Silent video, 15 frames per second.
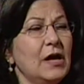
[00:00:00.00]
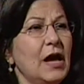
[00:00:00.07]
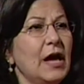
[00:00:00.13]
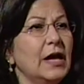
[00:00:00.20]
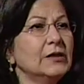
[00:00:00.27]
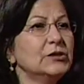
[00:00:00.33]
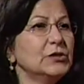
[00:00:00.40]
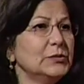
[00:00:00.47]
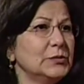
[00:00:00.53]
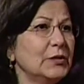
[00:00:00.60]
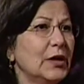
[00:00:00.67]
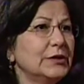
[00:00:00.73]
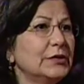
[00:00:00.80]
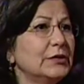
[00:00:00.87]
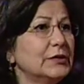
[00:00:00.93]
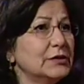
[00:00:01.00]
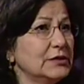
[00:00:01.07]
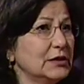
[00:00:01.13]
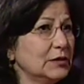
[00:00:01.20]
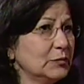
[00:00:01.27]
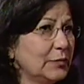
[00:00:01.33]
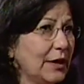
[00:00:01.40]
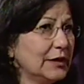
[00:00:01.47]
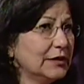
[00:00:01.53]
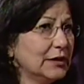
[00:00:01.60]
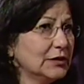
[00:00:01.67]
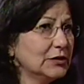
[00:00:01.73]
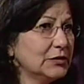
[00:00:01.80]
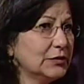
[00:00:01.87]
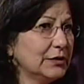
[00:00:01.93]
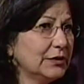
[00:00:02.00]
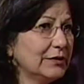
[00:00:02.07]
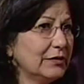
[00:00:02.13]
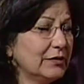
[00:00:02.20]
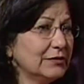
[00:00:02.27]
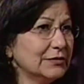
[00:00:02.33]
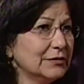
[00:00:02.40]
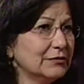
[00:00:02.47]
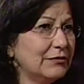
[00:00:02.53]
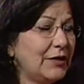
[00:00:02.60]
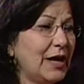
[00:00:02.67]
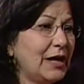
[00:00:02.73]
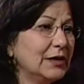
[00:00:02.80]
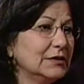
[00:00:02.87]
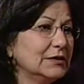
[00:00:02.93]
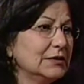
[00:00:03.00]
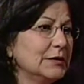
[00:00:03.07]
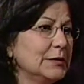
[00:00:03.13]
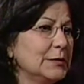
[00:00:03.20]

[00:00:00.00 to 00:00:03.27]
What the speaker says: and 2 others still waiting to hear their fate.